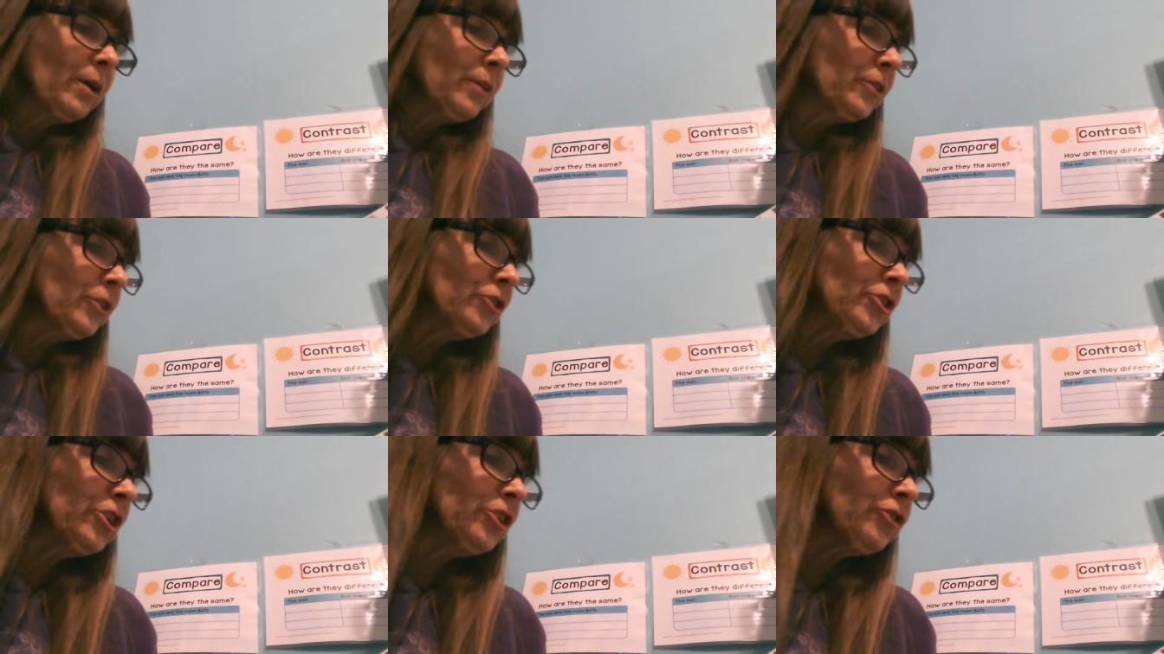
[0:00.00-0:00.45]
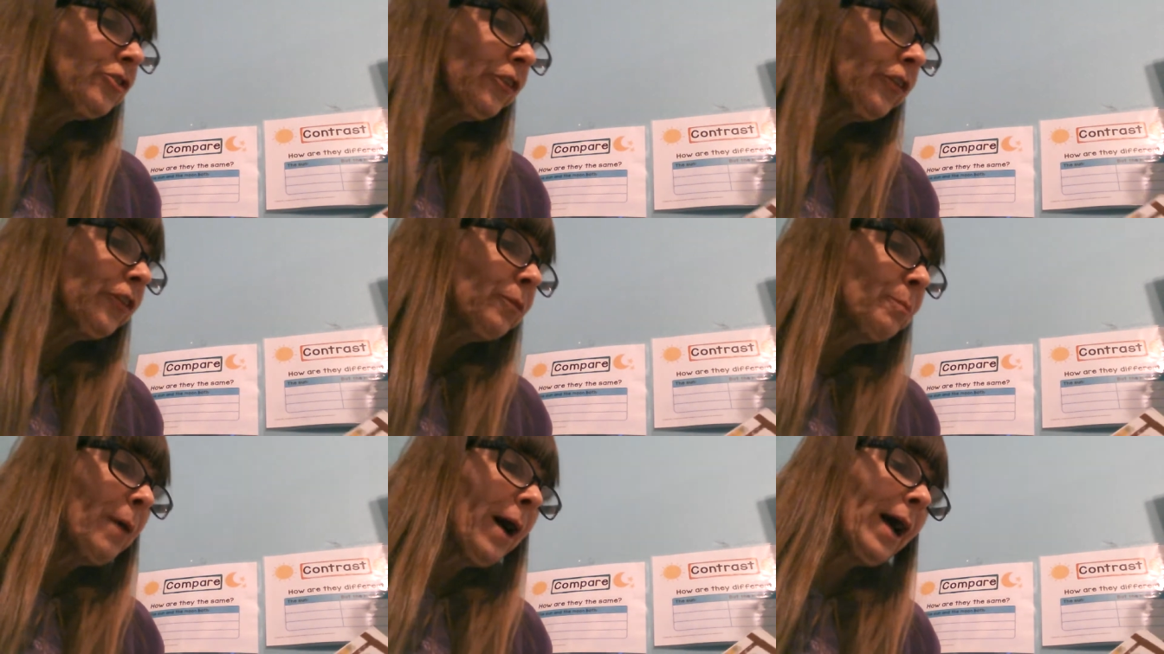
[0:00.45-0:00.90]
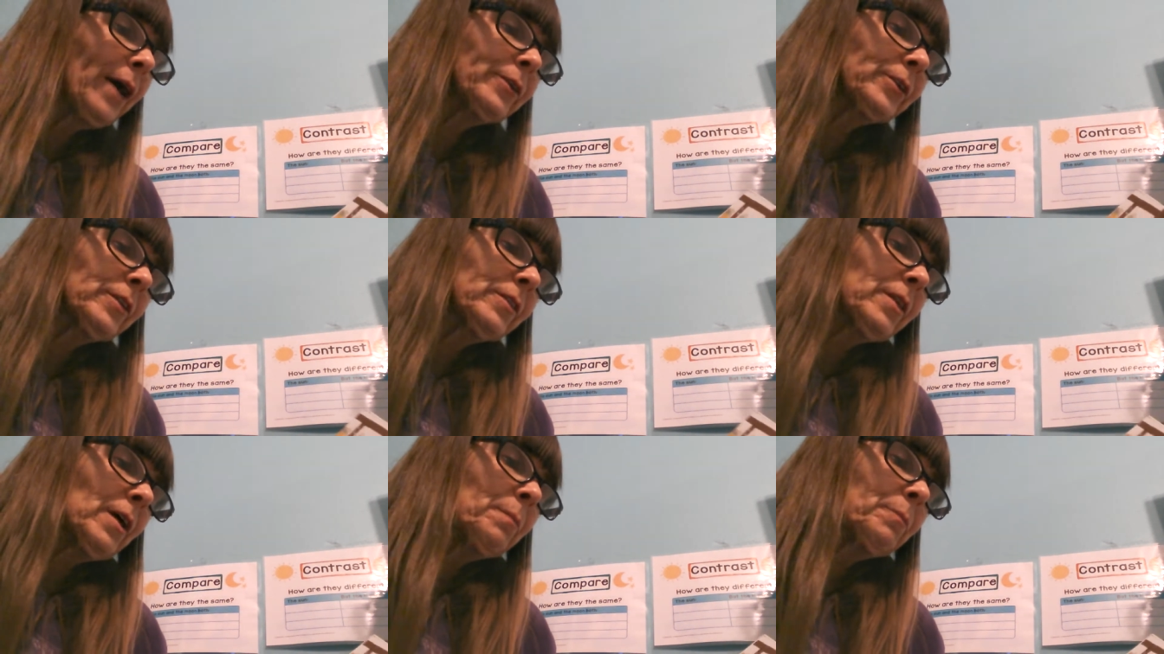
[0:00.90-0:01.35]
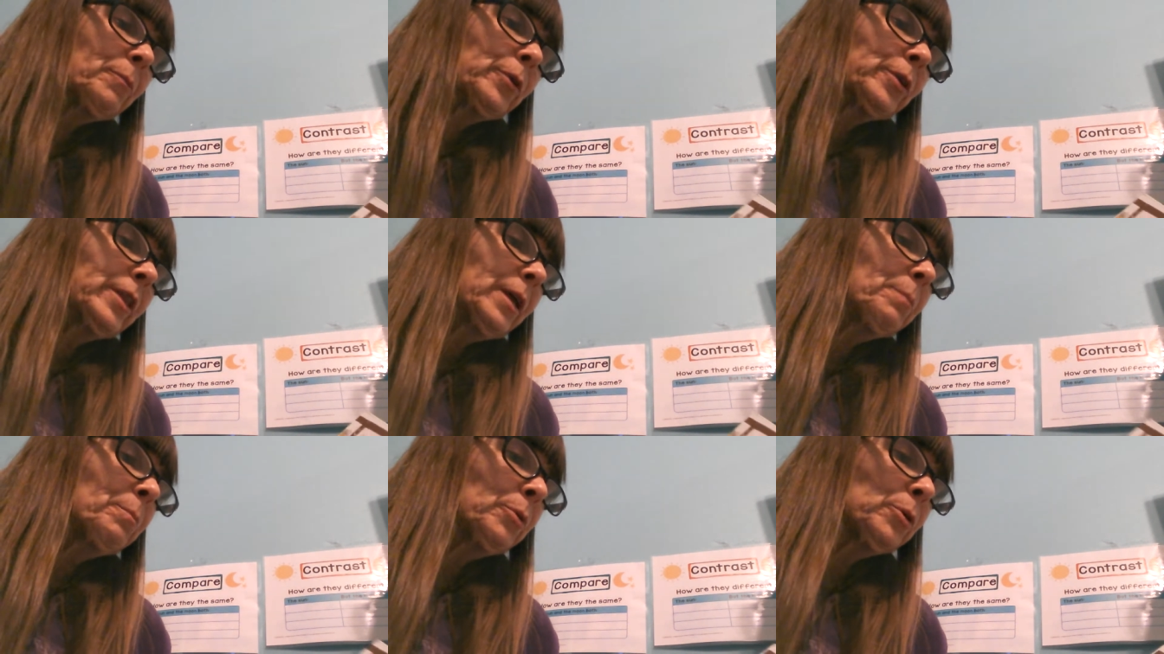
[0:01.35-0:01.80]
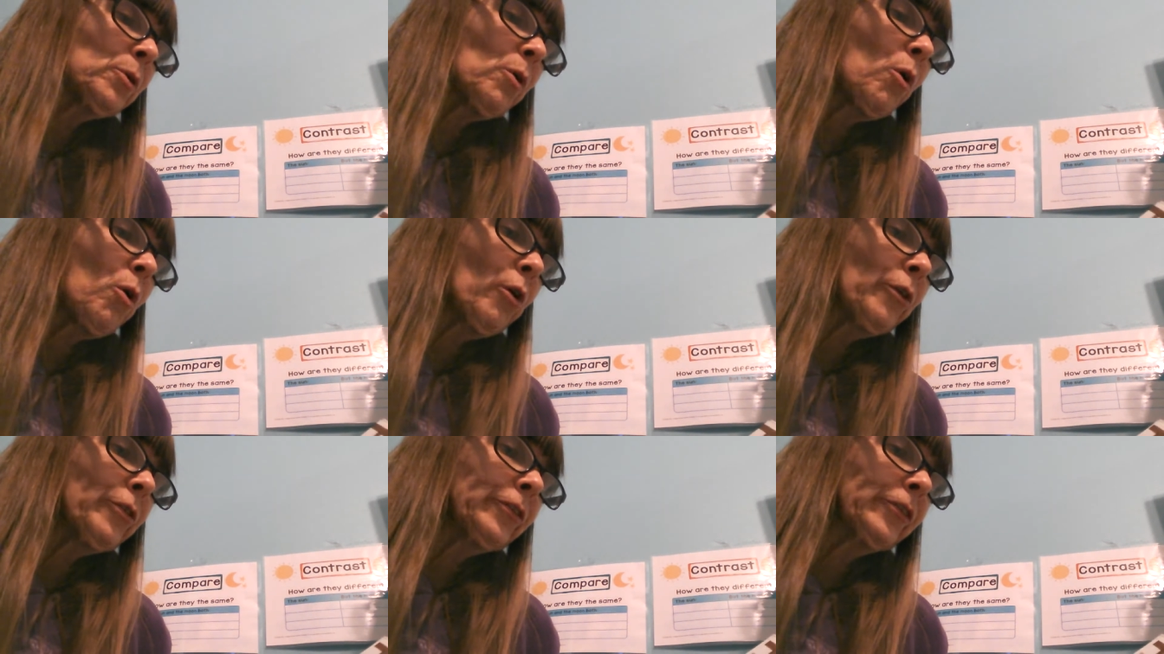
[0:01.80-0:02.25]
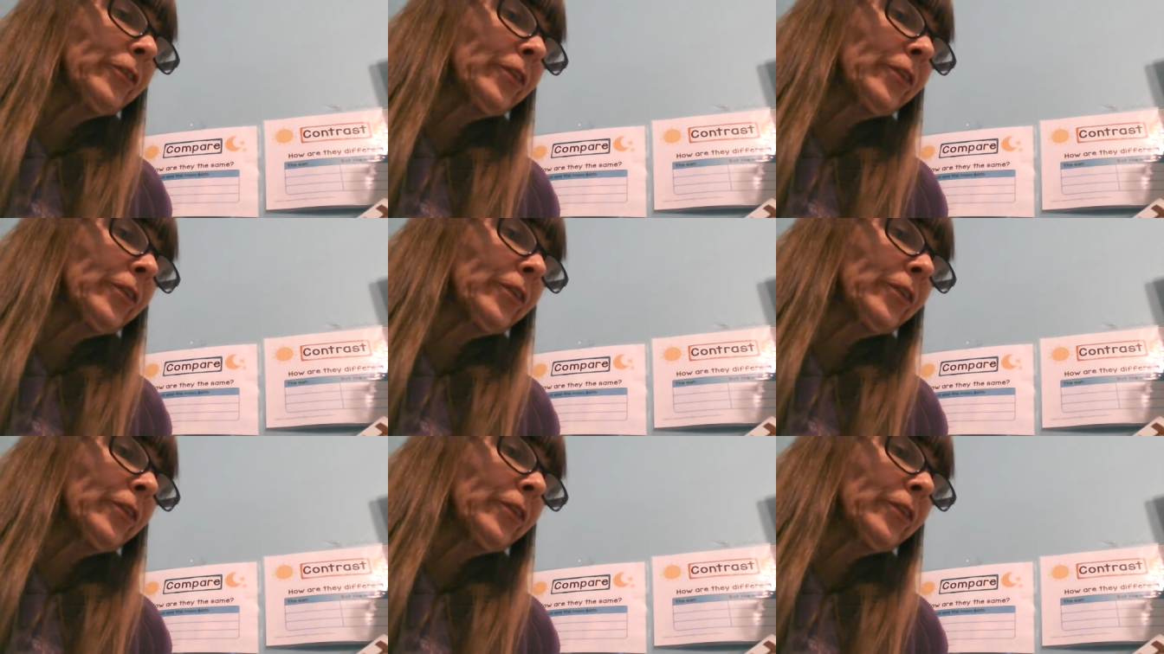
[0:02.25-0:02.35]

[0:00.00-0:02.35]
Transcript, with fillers: The teacher smiled at them when they put all the